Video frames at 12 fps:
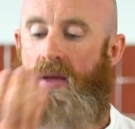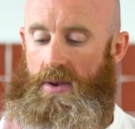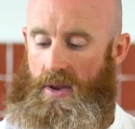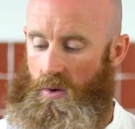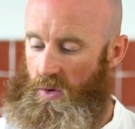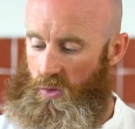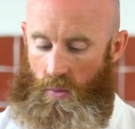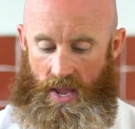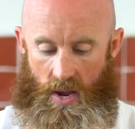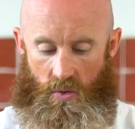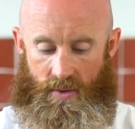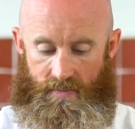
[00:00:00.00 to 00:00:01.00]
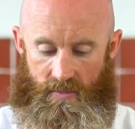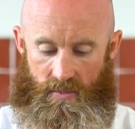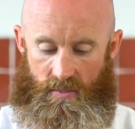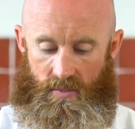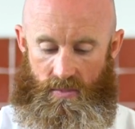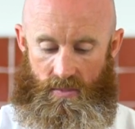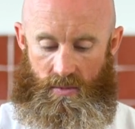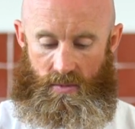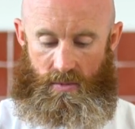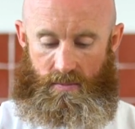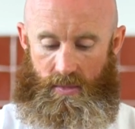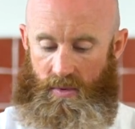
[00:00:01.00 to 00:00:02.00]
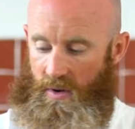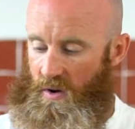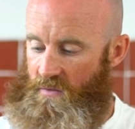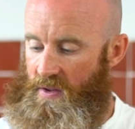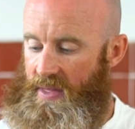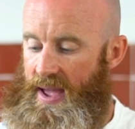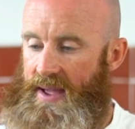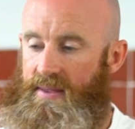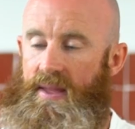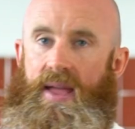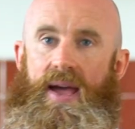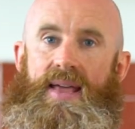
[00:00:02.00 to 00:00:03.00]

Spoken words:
Now it's way out, cover that,